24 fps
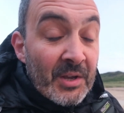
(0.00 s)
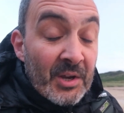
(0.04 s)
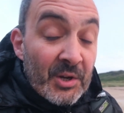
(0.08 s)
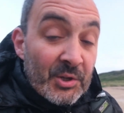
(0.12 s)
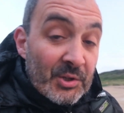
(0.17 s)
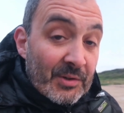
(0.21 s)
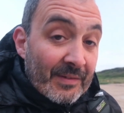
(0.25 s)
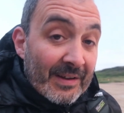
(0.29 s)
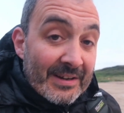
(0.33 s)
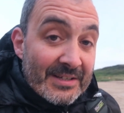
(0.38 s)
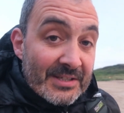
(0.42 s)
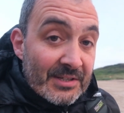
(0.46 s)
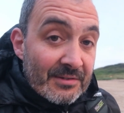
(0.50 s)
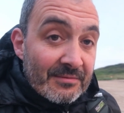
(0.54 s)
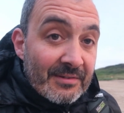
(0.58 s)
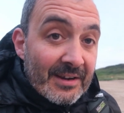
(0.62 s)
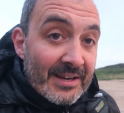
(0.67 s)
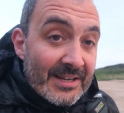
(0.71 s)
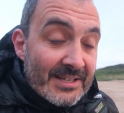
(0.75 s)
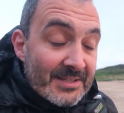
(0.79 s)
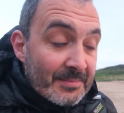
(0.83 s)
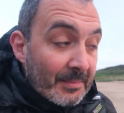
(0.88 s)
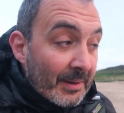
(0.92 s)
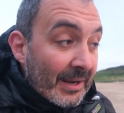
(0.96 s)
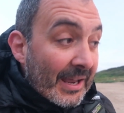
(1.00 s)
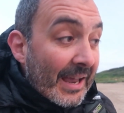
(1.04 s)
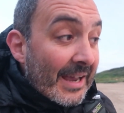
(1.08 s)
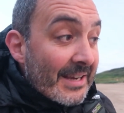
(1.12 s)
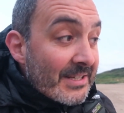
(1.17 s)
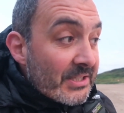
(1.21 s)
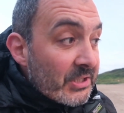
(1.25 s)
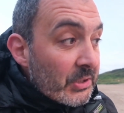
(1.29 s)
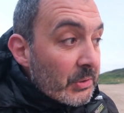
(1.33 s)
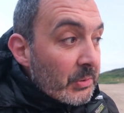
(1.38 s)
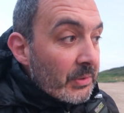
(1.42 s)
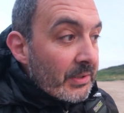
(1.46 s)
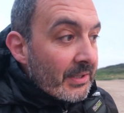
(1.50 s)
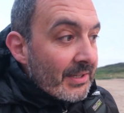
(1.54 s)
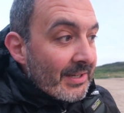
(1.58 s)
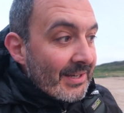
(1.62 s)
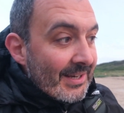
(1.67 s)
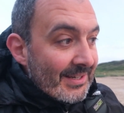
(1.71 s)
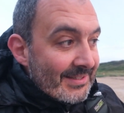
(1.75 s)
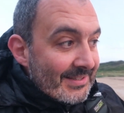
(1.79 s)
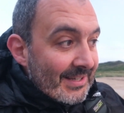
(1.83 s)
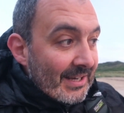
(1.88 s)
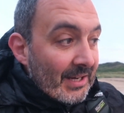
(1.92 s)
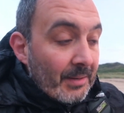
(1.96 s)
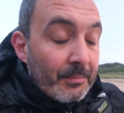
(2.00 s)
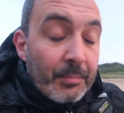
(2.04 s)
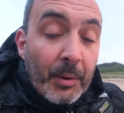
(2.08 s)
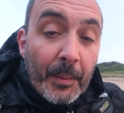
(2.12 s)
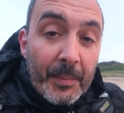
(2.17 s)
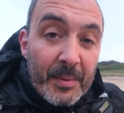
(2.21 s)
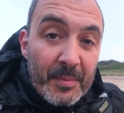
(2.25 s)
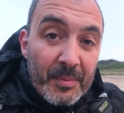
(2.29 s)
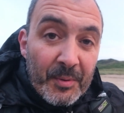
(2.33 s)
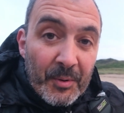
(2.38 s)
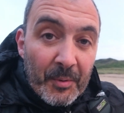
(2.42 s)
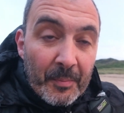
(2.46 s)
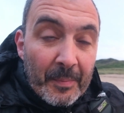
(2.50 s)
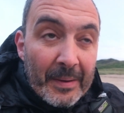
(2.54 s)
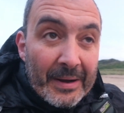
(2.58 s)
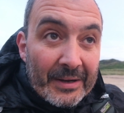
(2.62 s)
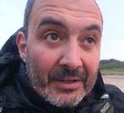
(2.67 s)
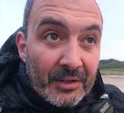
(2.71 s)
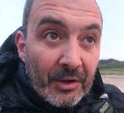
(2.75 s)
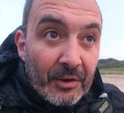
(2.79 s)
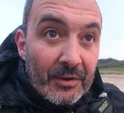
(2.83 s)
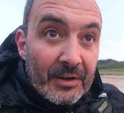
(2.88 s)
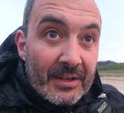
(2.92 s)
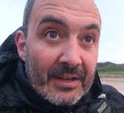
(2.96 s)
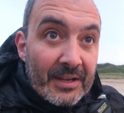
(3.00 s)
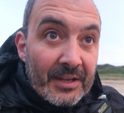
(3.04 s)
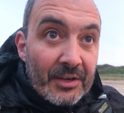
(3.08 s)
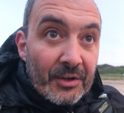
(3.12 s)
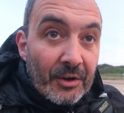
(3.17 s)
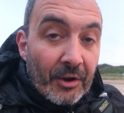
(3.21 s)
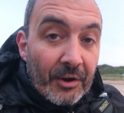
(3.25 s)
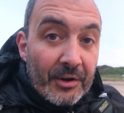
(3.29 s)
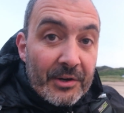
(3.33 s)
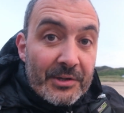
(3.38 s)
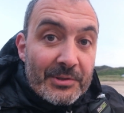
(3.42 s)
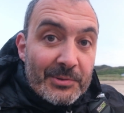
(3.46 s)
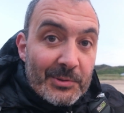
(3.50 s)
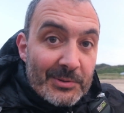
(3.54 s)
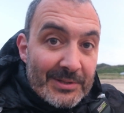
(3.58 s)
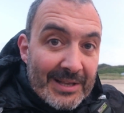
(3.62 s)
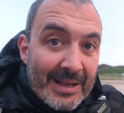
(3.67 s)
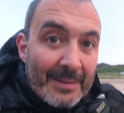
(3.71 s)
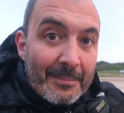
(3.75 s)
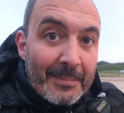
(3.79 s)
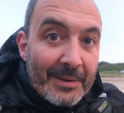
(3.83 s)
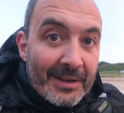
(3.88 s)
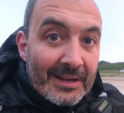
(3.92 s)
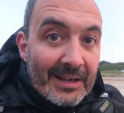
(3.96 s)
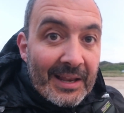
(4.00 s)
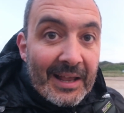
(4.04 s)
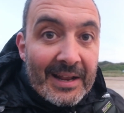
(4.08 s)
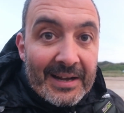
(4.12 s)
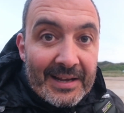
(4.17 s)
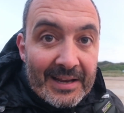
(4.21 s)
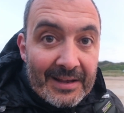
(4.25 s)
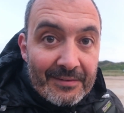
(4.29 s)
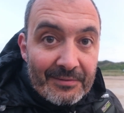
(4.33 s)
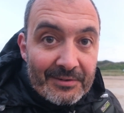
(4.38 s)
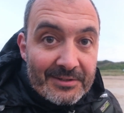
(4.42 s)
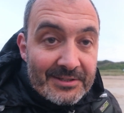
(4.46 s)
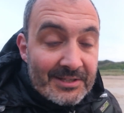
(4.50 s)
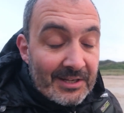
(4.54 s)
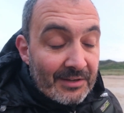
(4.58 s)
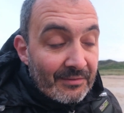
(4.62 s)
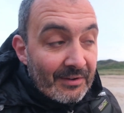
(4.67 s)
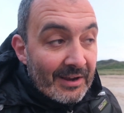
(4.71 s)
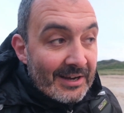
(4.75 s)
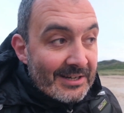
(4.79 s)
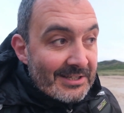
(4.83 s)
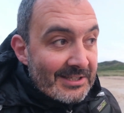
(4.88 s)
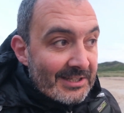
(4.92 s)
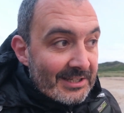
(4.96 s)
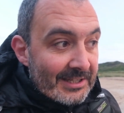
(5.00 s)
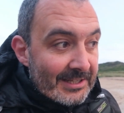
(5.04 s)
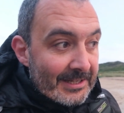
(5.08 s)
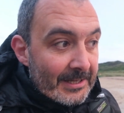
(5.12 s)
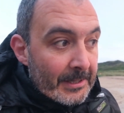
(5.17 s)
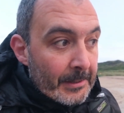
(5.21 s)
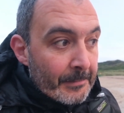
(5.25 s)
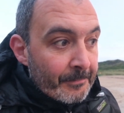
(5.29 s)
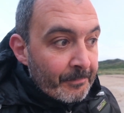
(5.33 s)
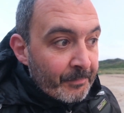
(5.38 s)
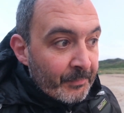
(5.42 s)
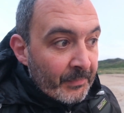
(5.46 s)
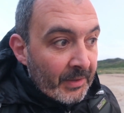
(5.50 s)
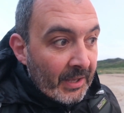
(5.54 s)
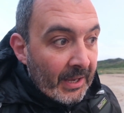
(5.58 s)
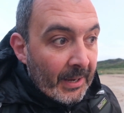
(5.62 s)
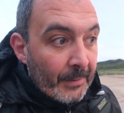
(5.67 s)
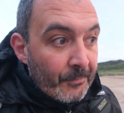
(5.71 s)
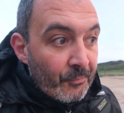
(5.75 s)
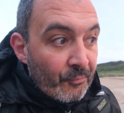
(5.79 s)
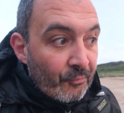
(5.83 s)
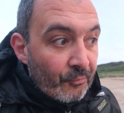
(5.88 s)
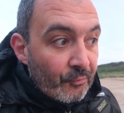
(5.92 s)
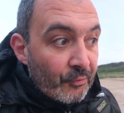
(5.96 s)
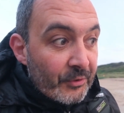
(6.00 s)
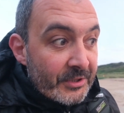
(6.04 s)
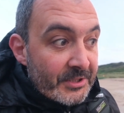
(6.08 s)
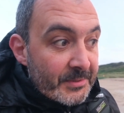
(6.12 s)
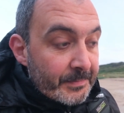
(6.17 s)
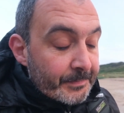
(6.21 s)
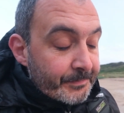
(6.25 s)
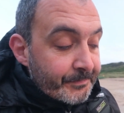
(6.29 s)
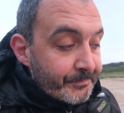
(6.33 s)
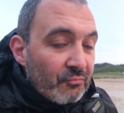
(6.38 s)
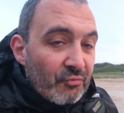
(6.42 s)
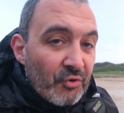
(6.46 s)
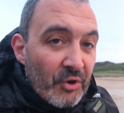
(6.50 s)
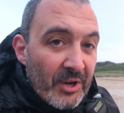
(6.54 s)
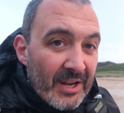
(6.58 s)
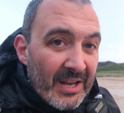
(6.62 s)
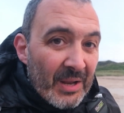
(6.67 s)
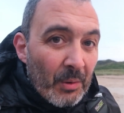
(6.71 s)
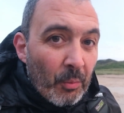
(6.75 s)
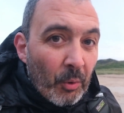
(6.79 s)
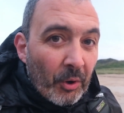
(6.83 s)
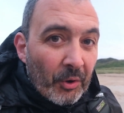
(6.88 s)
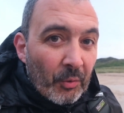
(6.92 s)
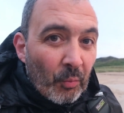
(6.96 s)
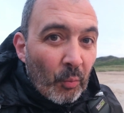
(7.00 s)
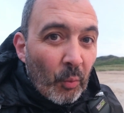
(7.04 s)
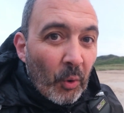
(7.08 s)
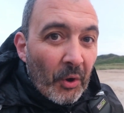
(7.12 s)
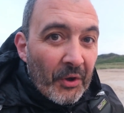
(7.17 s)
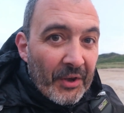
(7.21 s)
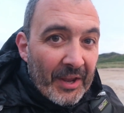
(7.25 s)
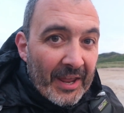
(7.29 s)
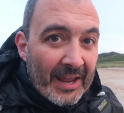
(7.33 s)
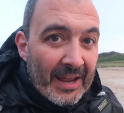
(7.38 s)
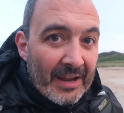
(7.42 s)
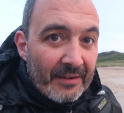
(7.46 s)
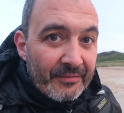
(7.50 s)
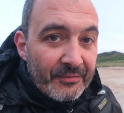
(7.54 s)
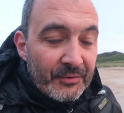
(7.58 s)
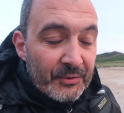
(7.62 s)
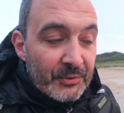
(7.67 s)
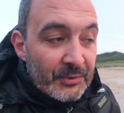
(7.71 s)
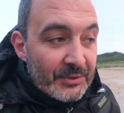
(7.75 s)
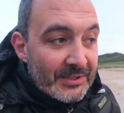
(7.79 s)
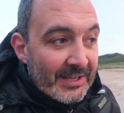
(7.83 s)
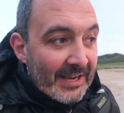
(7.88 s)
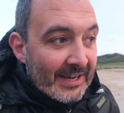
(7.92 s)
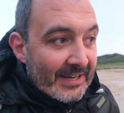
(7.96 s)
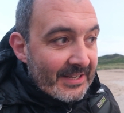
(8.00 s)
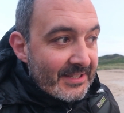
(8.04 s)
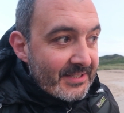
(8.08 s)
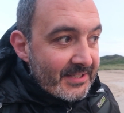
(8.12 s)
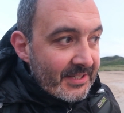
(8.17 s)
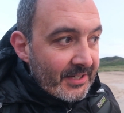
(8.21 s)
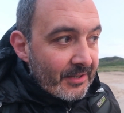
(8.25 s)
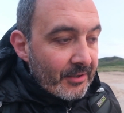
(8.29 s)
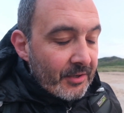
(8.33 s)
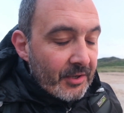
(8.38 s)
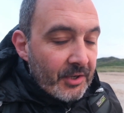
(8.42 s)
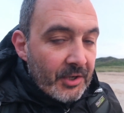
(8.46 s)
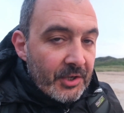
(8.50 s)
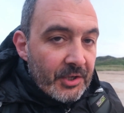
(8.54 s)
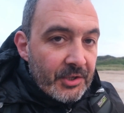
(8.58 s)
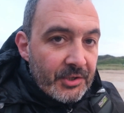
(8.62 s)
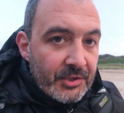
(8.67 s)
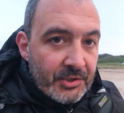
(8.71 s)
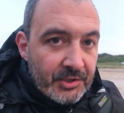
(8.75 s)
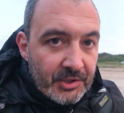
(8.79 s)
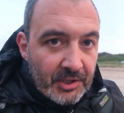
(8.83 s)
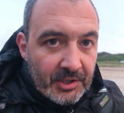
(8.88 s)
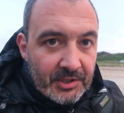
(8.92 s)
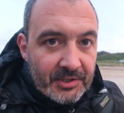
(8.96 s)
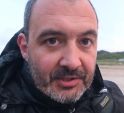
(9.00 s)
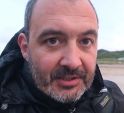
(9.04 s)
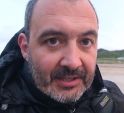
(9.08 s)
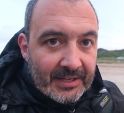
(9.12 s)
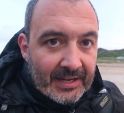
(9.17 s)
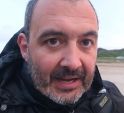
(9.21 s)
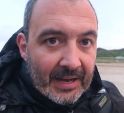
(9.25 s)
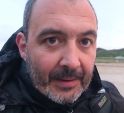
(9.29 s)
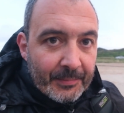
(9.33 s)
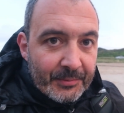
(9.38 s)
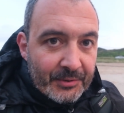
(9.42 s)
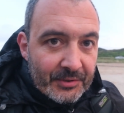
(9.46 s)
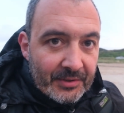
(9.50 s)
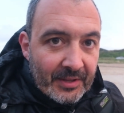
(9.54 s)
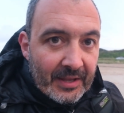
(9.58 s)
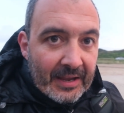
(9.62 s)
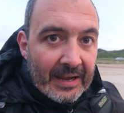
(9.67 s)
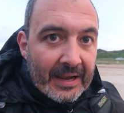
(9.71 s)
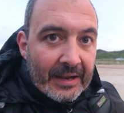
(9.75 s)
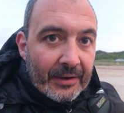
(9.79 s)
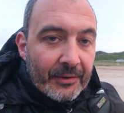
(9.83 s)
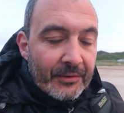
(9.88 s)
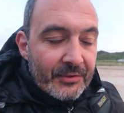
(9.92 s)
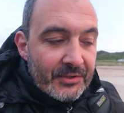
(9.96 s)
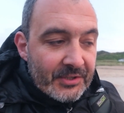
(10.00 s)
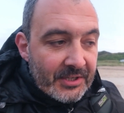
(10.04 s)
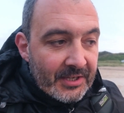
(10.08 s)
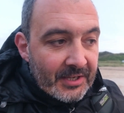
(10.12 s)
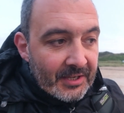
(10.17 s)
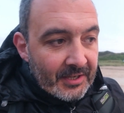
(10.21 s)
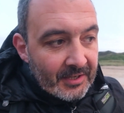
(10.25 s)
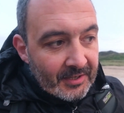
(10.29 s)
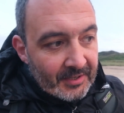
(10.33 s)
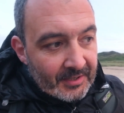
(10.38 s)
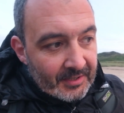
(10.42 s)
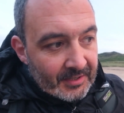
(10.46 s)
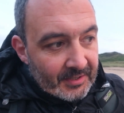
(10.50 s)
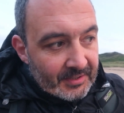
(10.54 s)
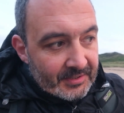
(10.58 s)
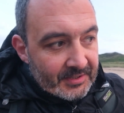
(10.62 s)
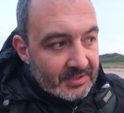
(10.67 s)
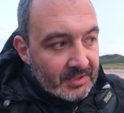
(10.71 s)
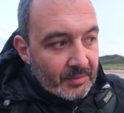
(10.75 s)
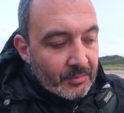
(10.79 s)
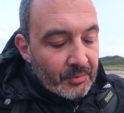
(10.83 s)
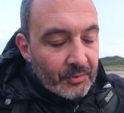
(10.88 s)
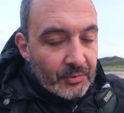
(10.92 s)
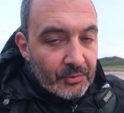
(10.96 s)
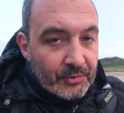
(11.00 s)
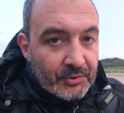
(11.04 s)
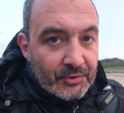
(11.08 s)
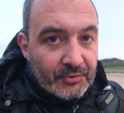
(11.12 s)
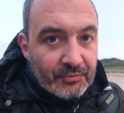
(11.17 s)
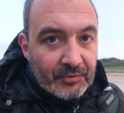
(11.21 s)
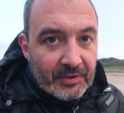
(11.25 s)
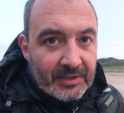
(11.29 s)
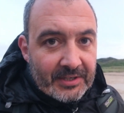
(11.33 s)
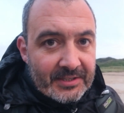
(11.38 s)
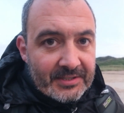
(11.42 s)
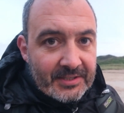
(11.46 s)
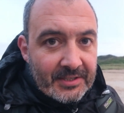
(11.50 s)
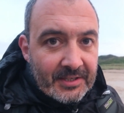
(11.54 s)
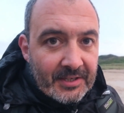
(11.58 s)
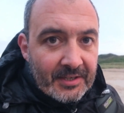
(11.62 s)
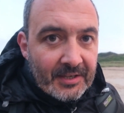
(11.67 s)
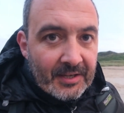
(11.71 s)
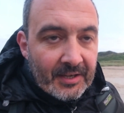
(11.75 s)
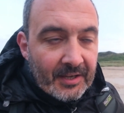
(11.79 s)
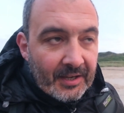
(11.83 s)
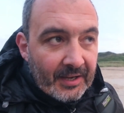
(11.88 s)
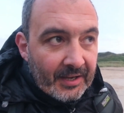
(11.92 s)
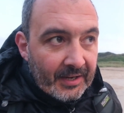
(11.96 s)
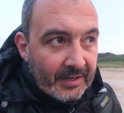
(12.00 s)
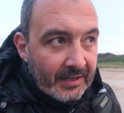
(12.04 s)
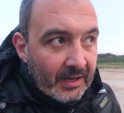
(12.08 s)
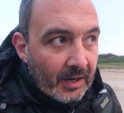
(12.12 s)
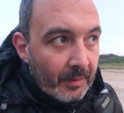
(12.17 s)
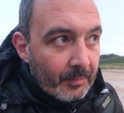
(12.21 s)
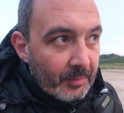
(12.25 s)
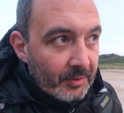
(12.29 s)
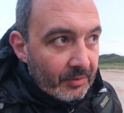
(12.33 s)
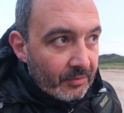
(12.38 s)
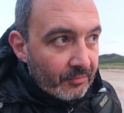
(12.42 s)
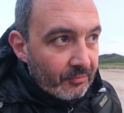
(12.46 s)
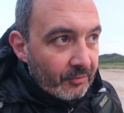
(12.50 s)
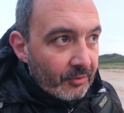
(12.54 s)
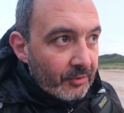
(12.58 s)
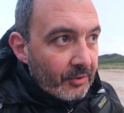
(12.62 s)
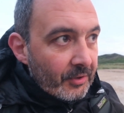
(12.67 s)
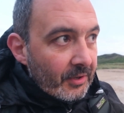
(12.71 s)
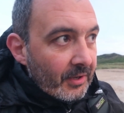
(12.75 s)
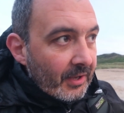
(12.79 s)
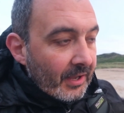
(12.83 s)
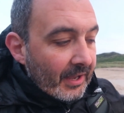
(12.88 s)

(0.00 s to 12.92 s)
So I've actually raised my ISO, so I can probably put it back down again now because those ambient light levels have actually risen. Really want 1.5 to 2 seconds here just to capture that energy and some of those streaks coming through.